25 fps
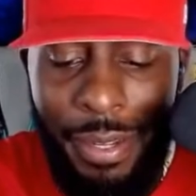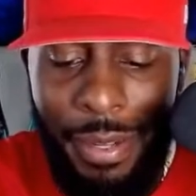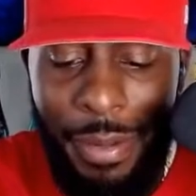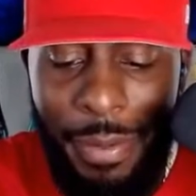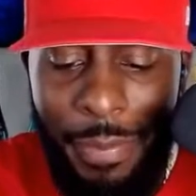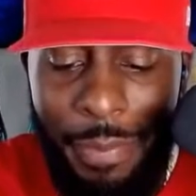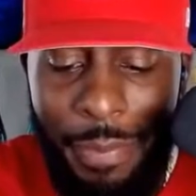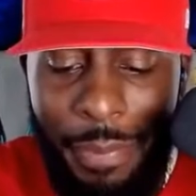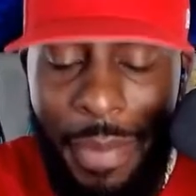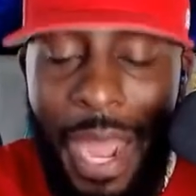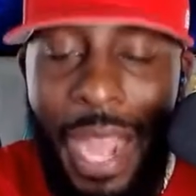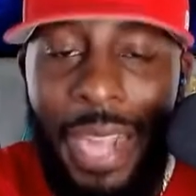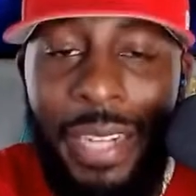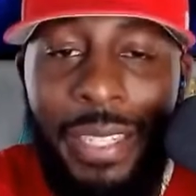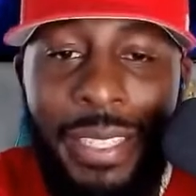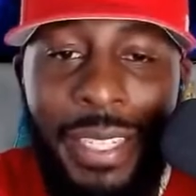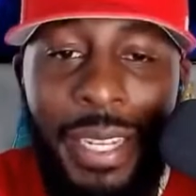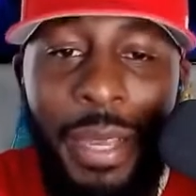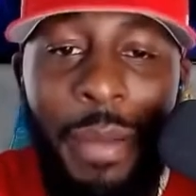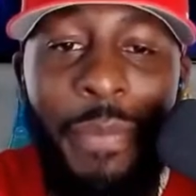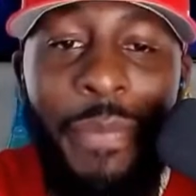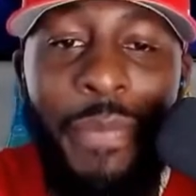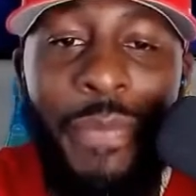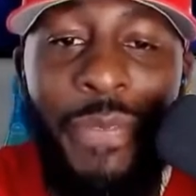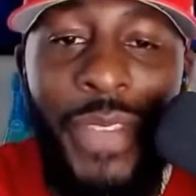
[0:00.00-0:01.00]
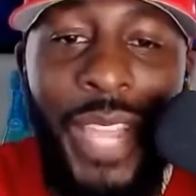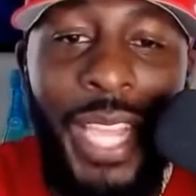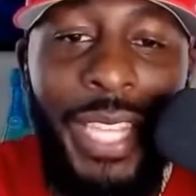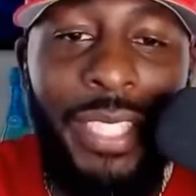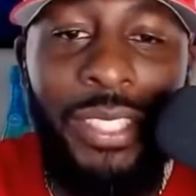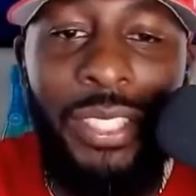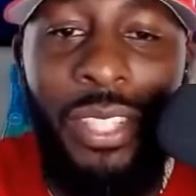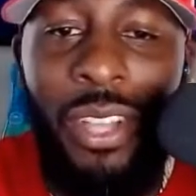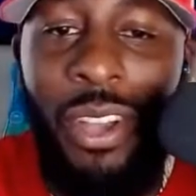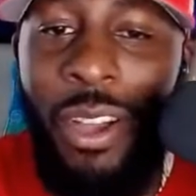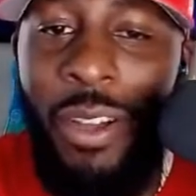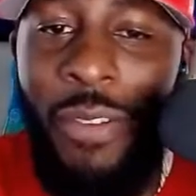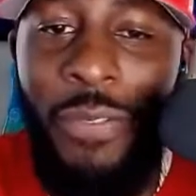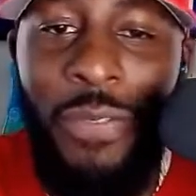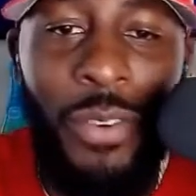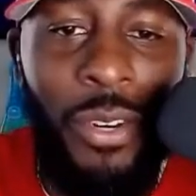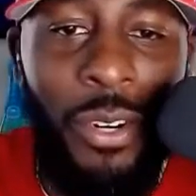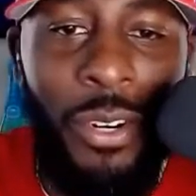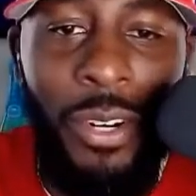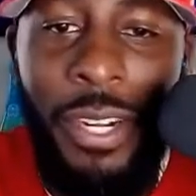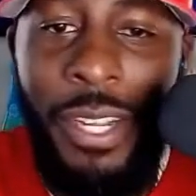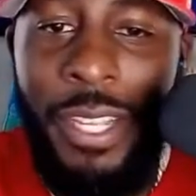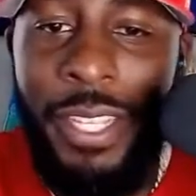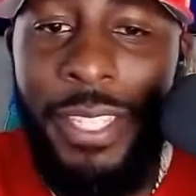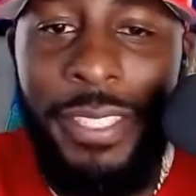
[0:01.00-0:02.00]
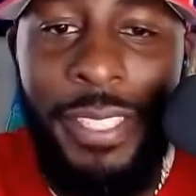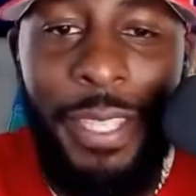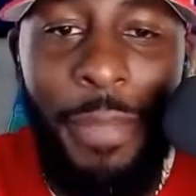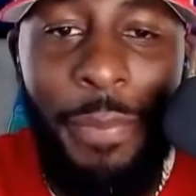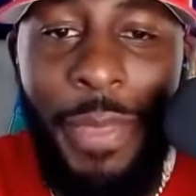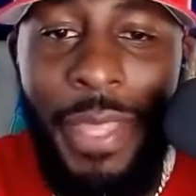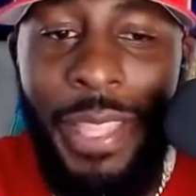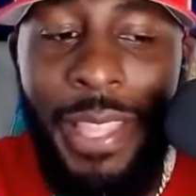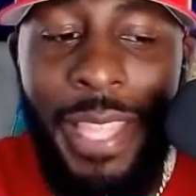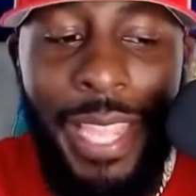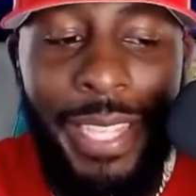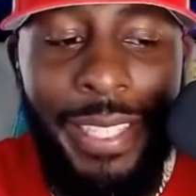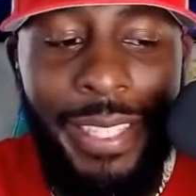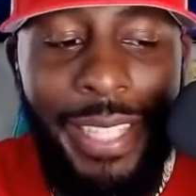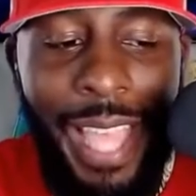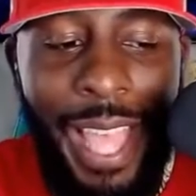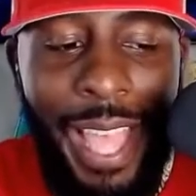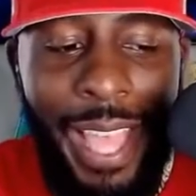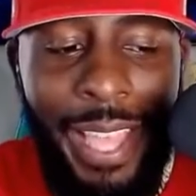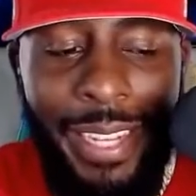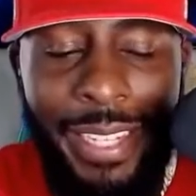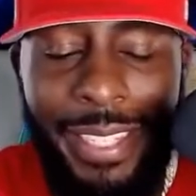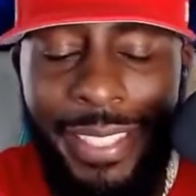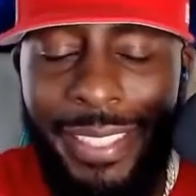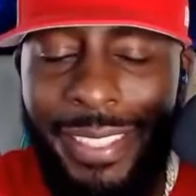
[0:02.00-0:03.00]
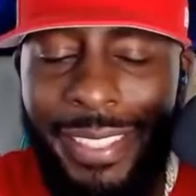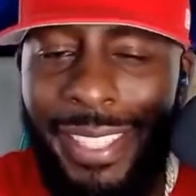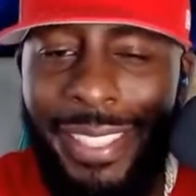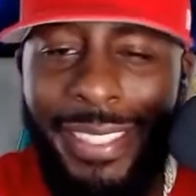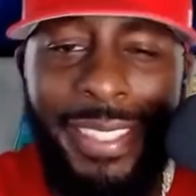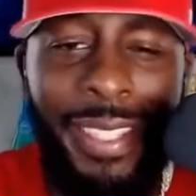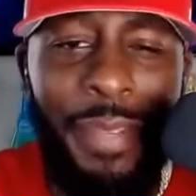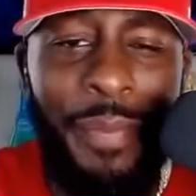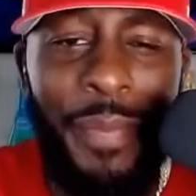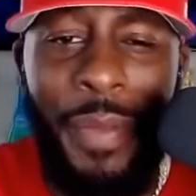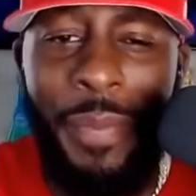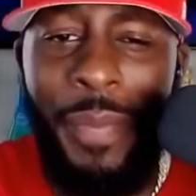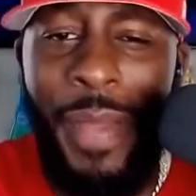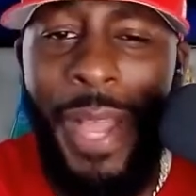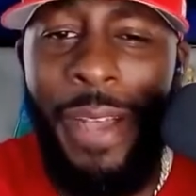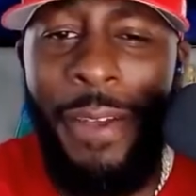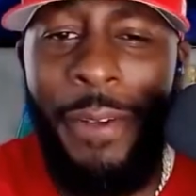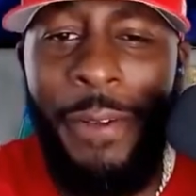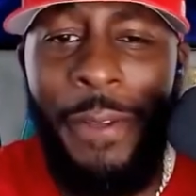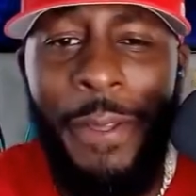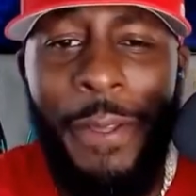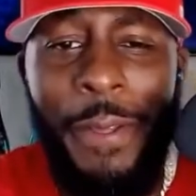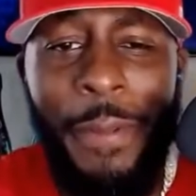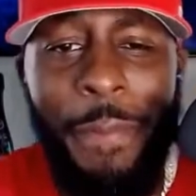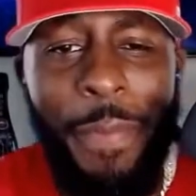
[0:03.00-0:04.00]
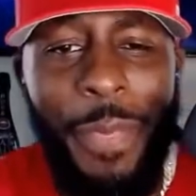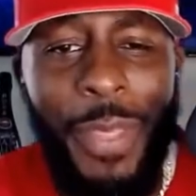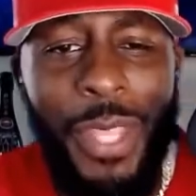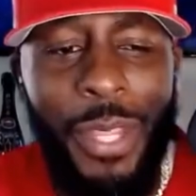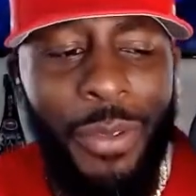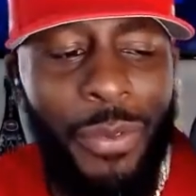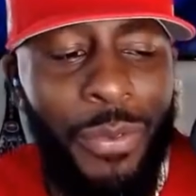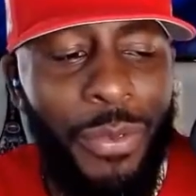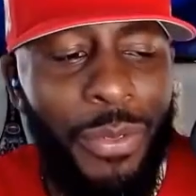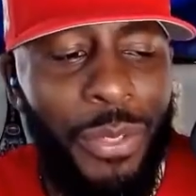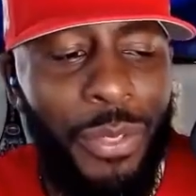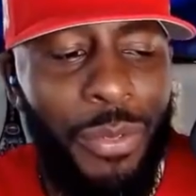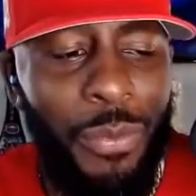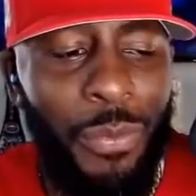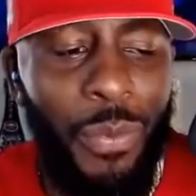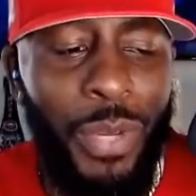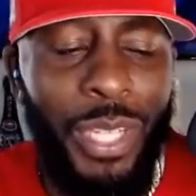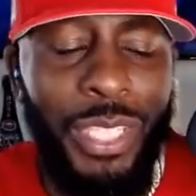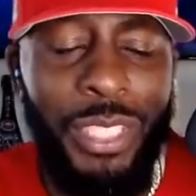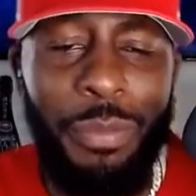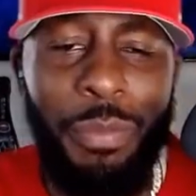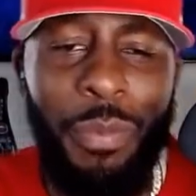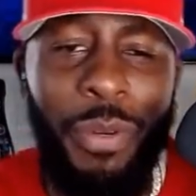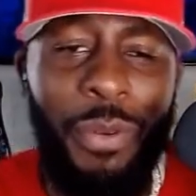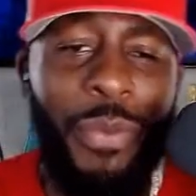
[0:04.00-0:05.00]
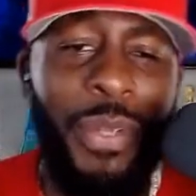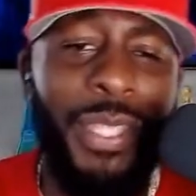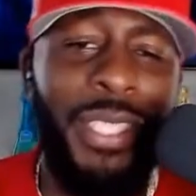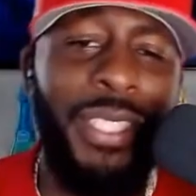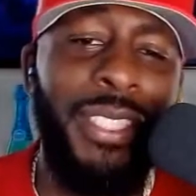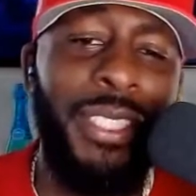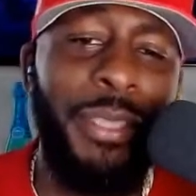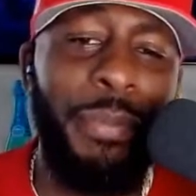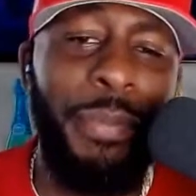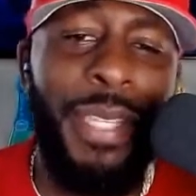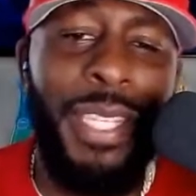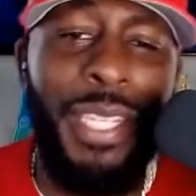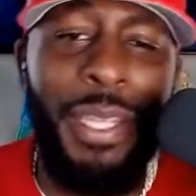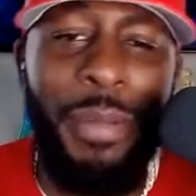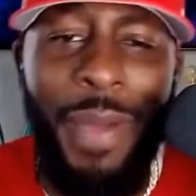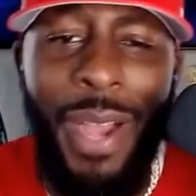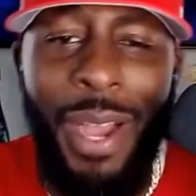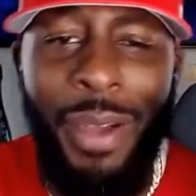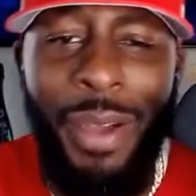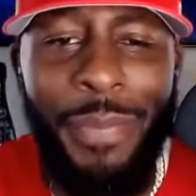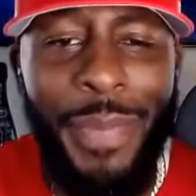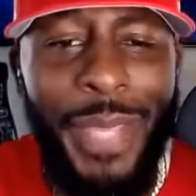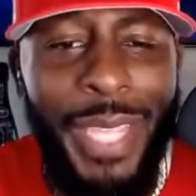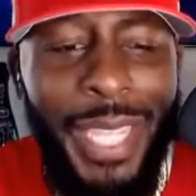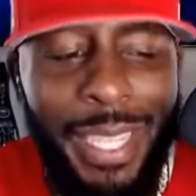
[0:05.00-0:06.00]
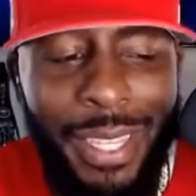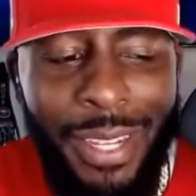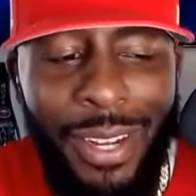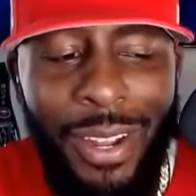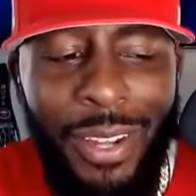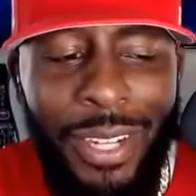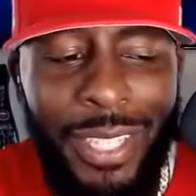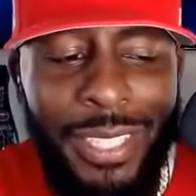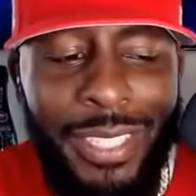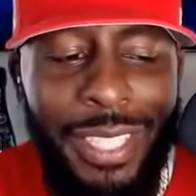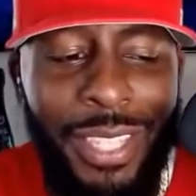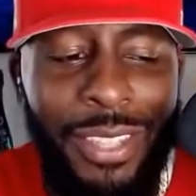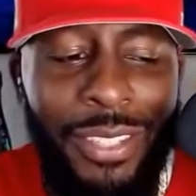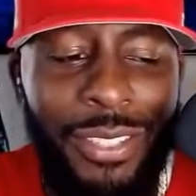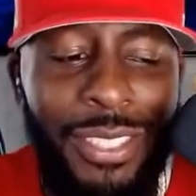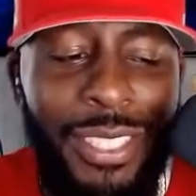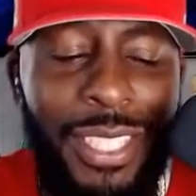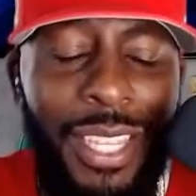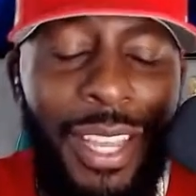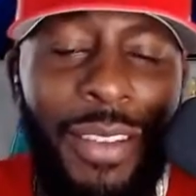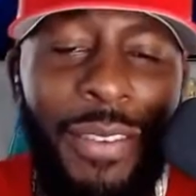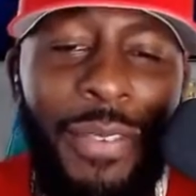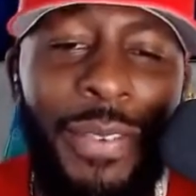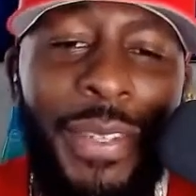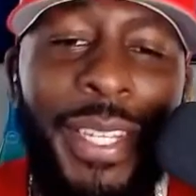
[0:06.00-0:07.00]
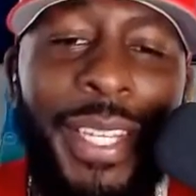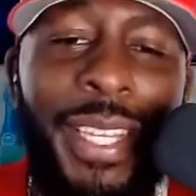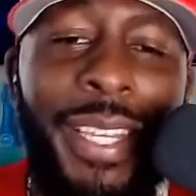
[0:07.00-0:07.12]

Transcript: mocked up face off or something like that, and he said something about you, you whisper when you speak about me and all this other stuff,